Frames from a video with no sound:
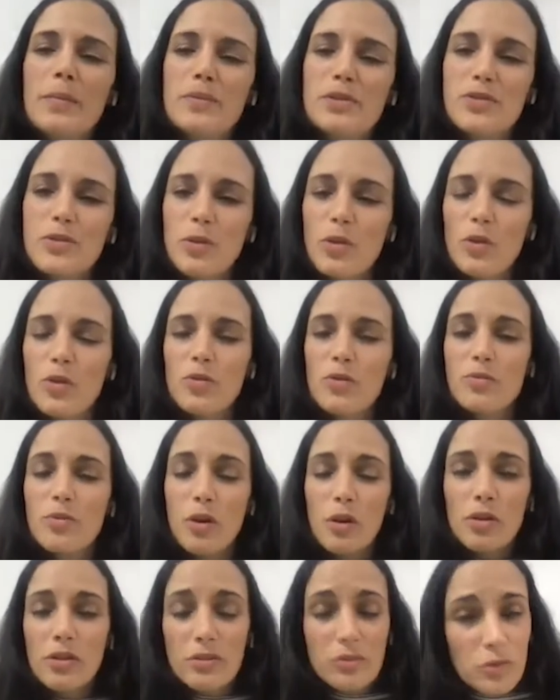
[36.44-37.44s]
So
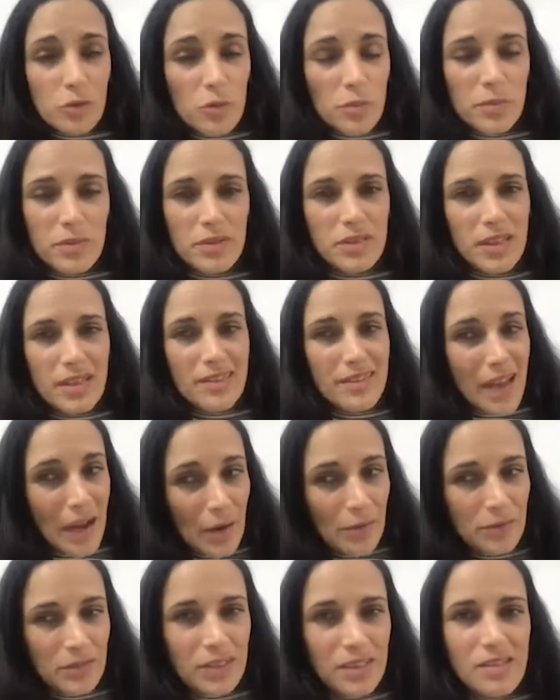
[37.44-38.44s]
both groups sat
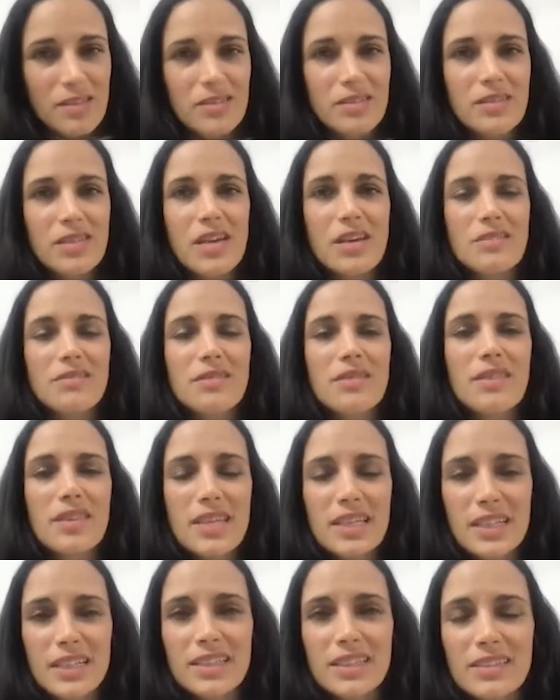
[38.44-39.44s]
down and start
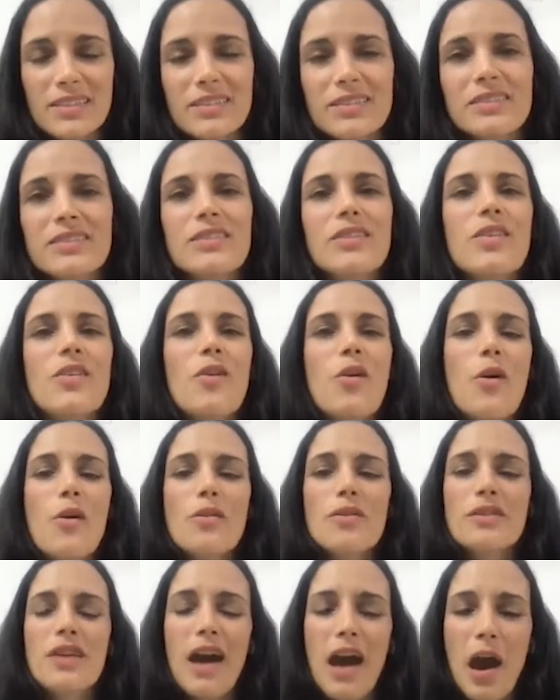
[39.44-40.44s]
thinking
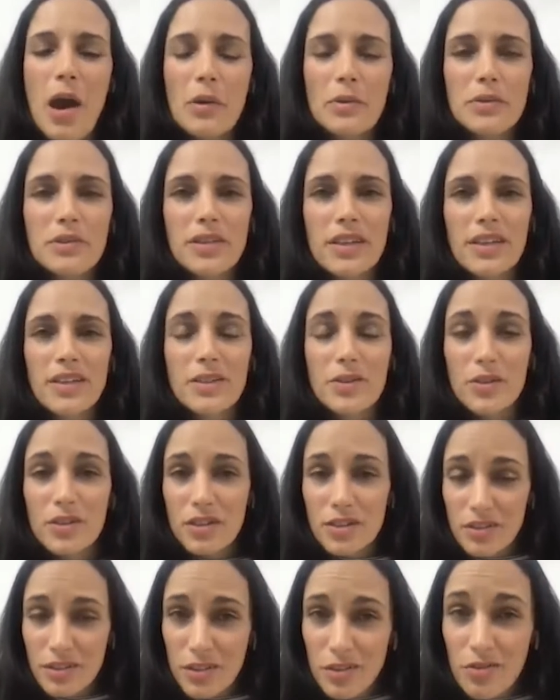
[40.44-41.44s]
on how they
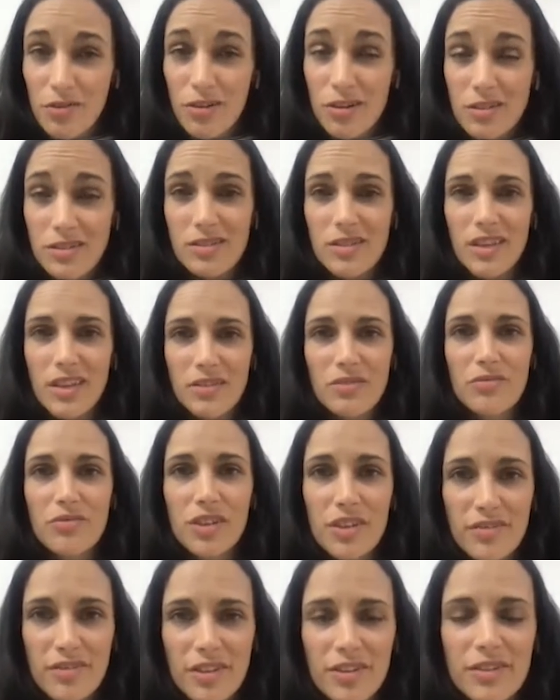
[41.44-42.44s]
gonna cross that
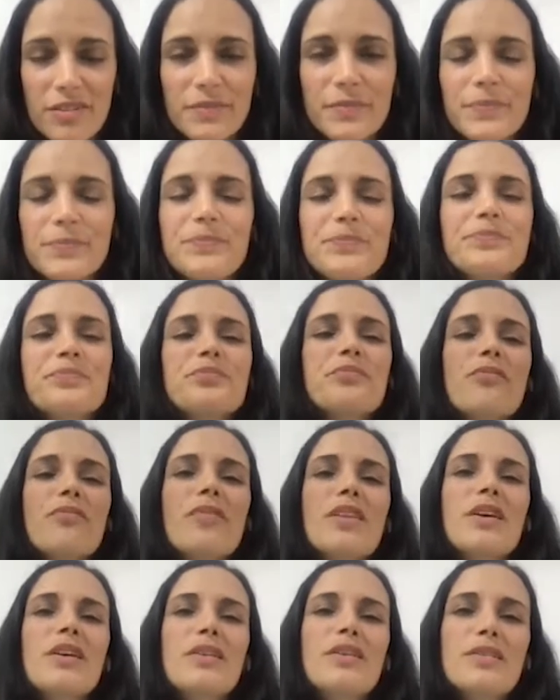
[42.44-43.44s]
river.
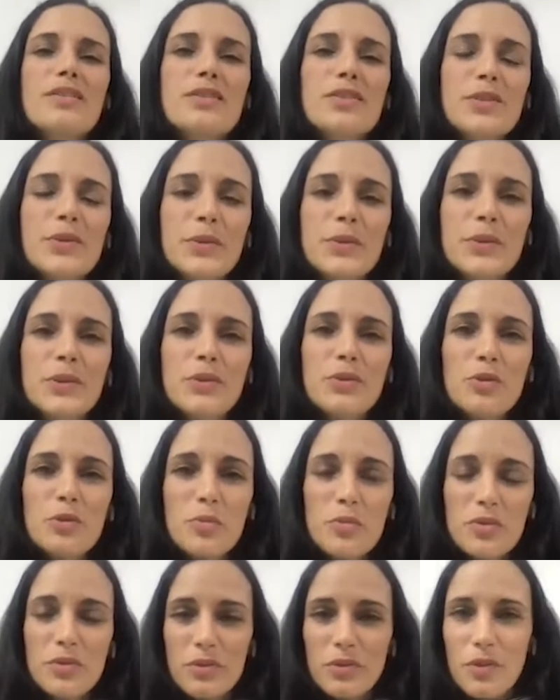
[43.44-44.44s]
So the
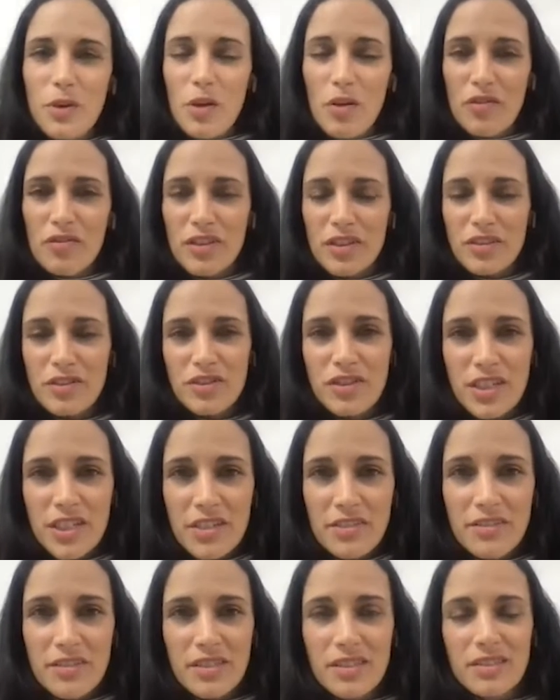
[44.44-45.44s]
group of
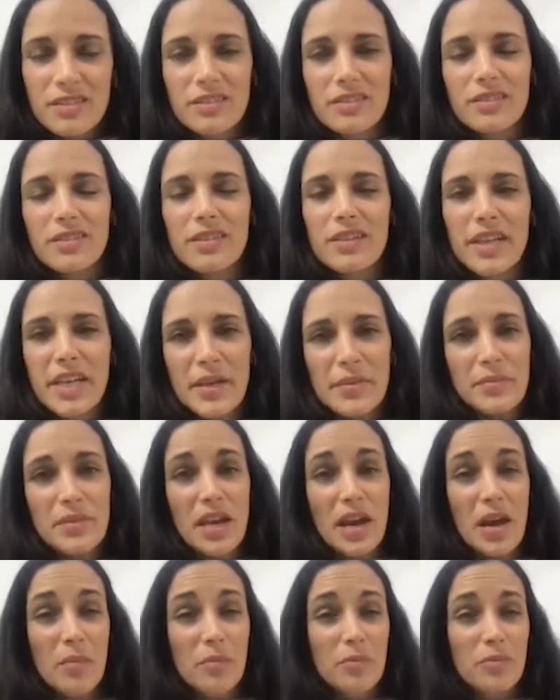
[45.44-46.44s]
engineers
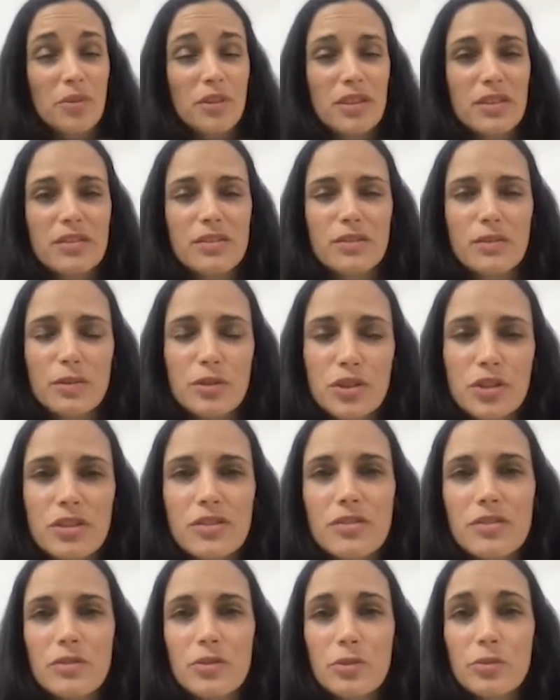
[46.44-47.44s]
came up with a
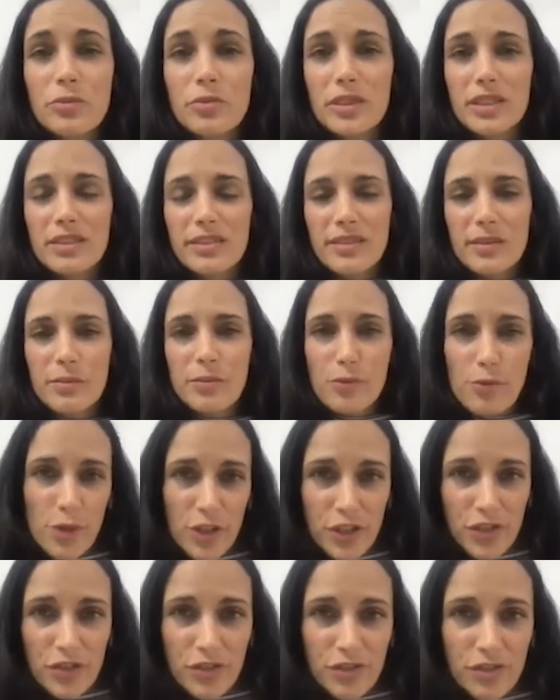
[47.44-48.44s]
solution to build a
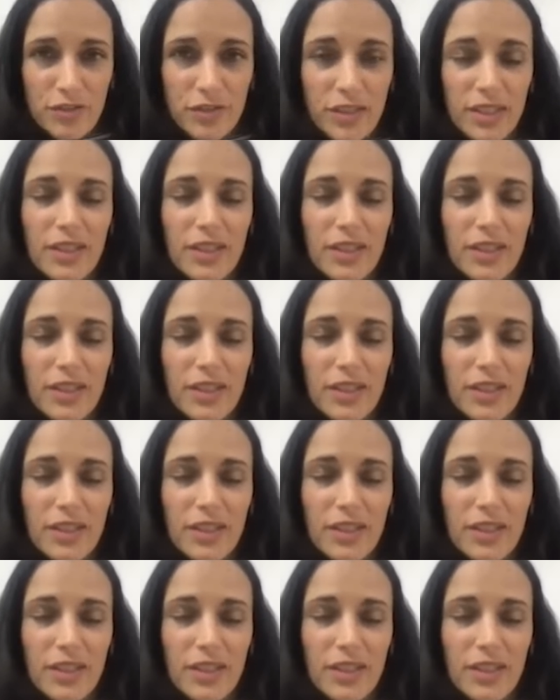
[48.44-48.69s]
bridge.